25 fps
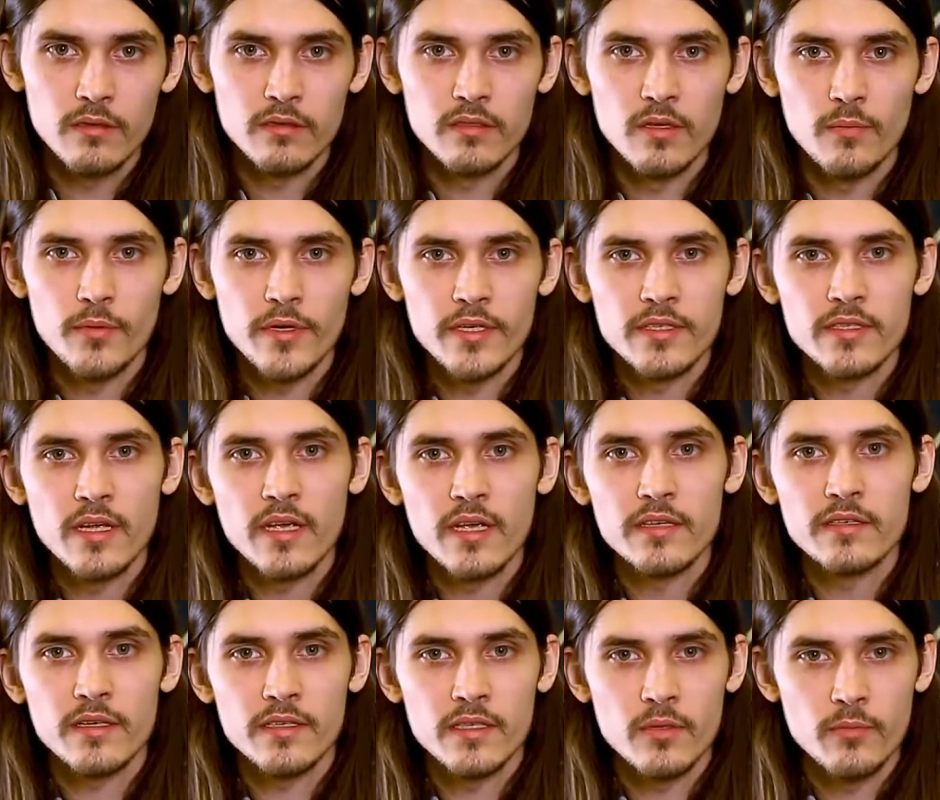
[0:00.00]
The
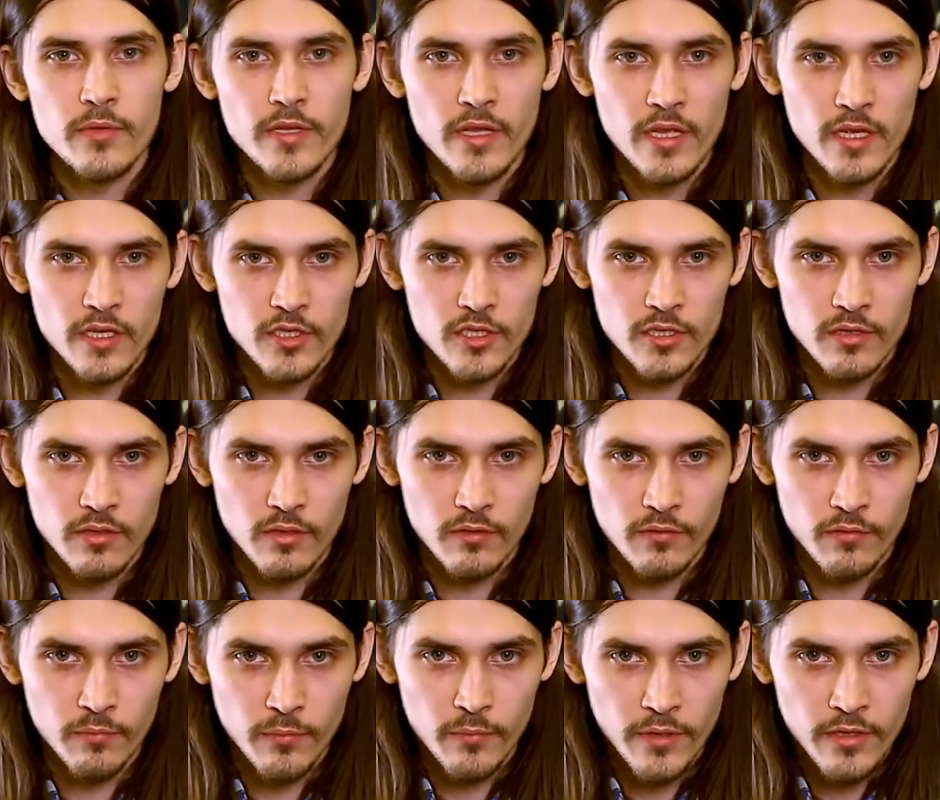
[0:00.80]
precise examination
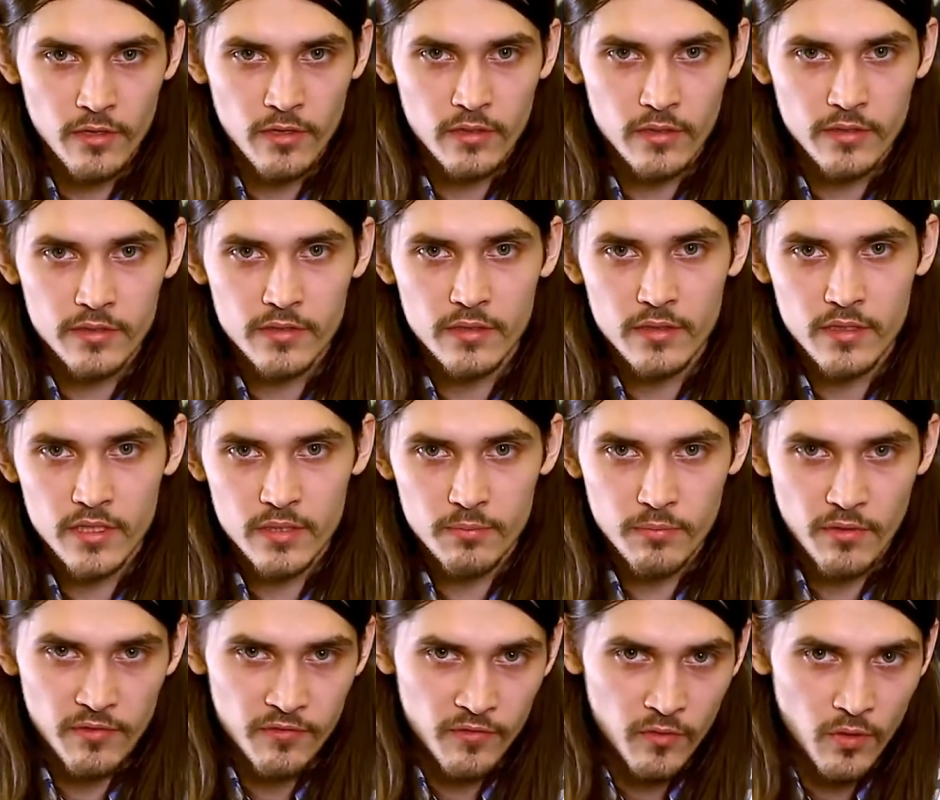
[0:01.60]
of minerals is
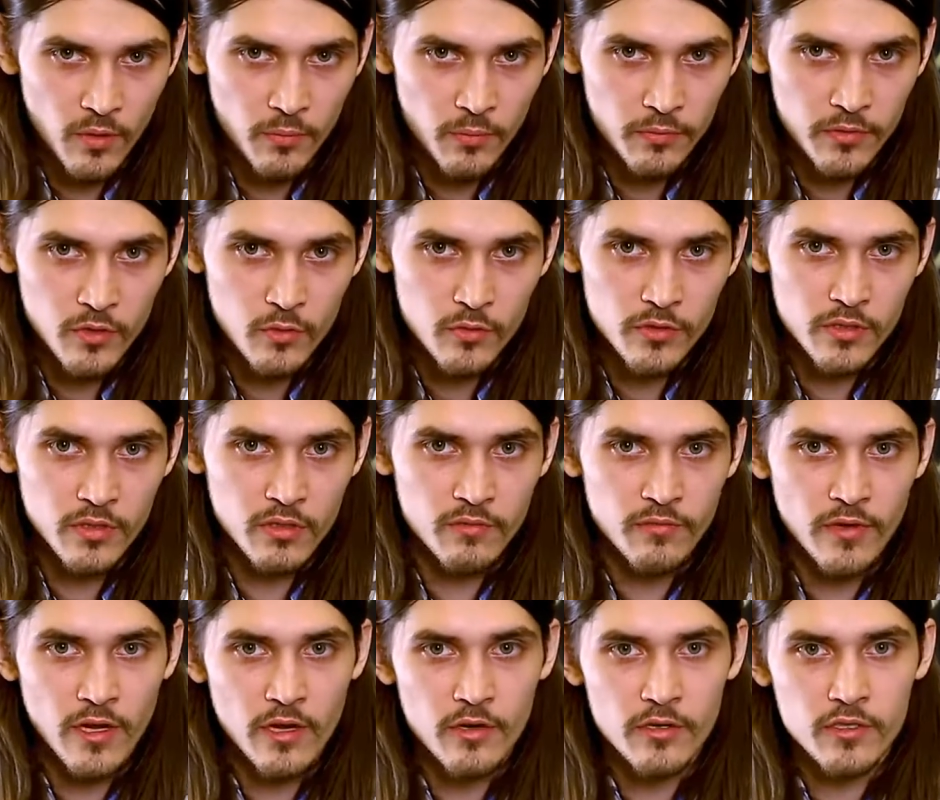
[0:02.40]
performed
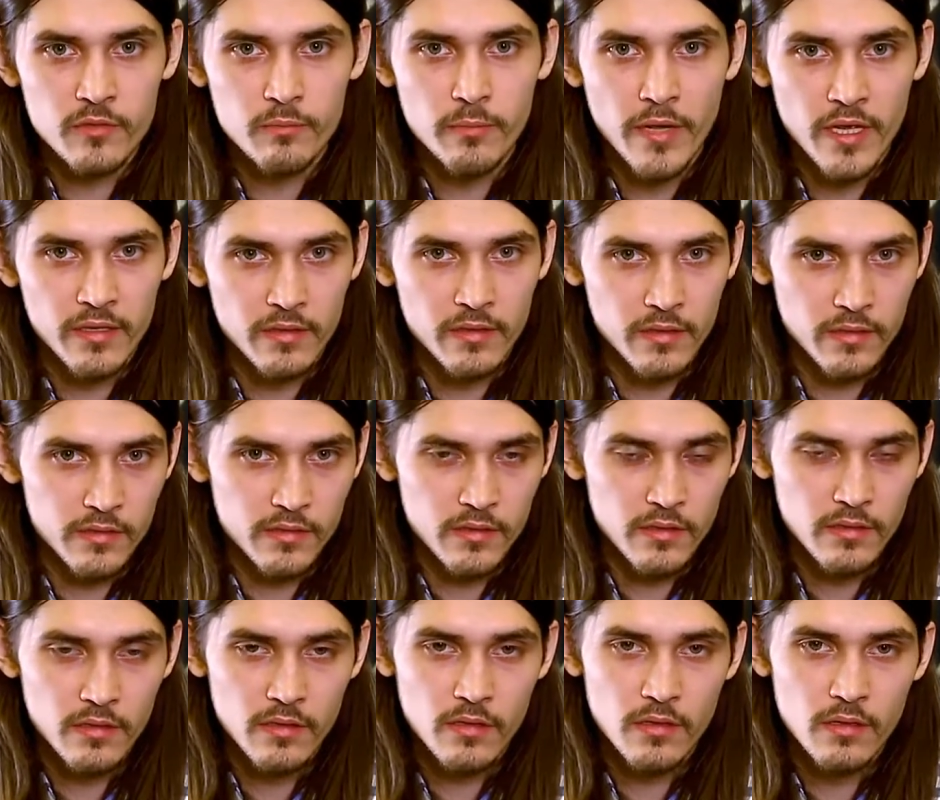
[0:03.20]
using various
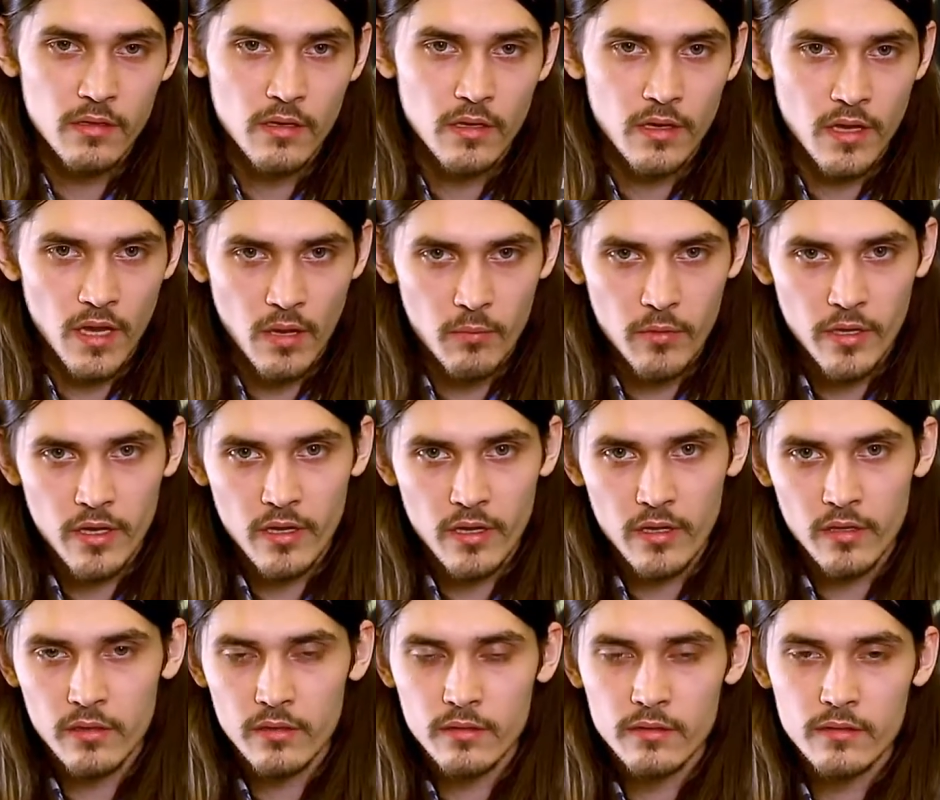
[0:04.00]
methods:
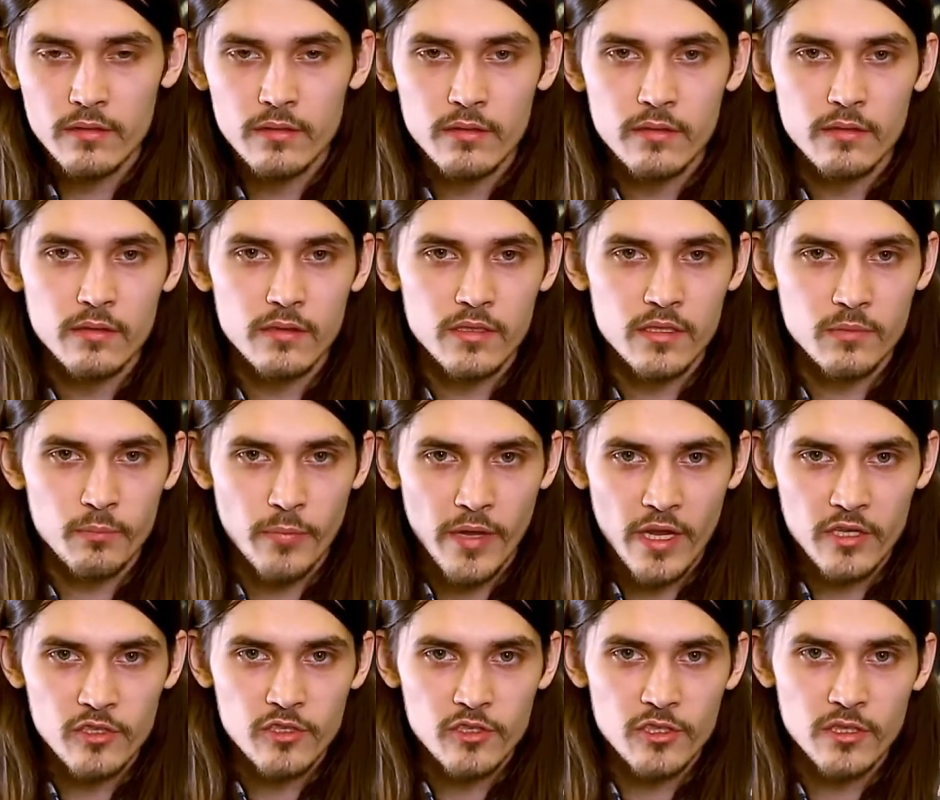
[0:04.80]
chemical,
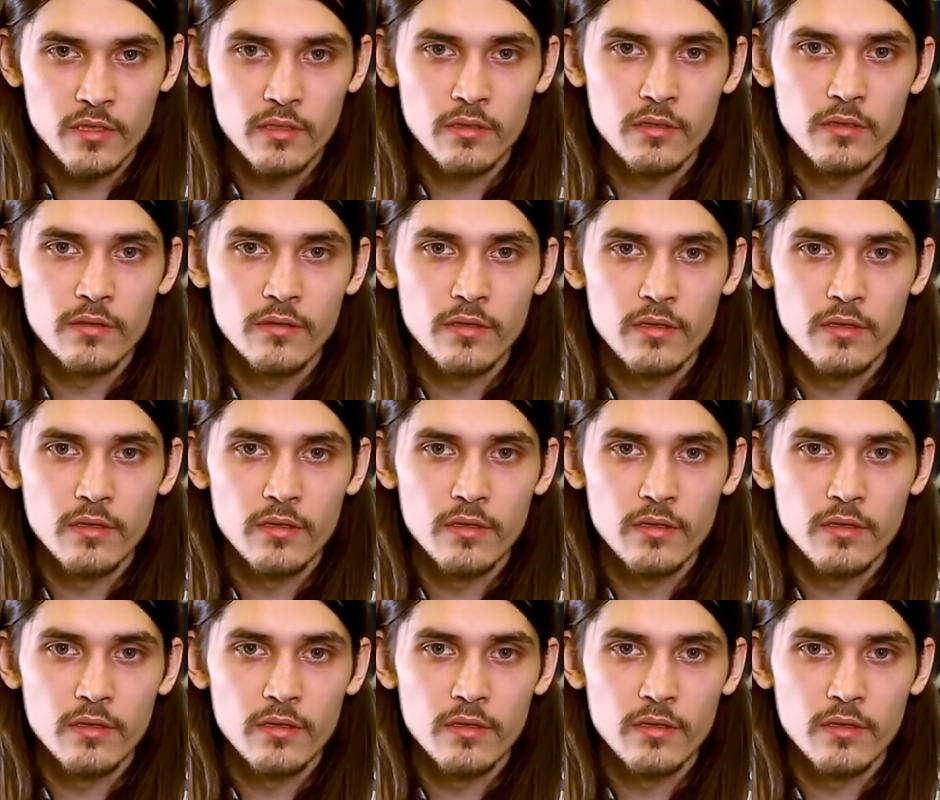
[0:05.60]
spectral,